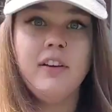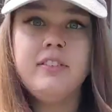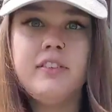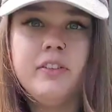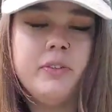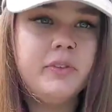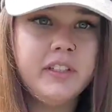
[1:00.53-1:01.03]

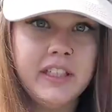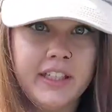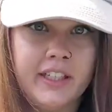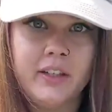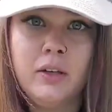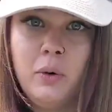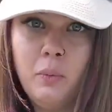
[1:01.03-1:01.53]
also
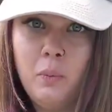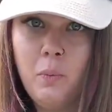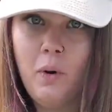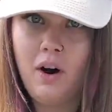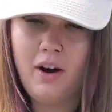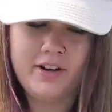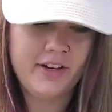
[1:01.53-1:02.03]
need
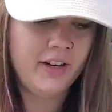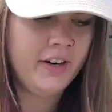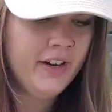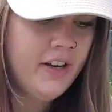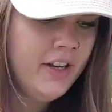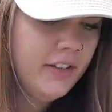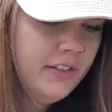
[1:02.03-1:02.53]
water.
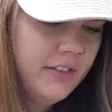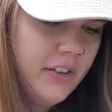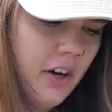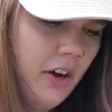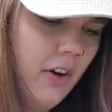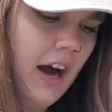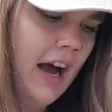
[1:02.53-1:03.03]
So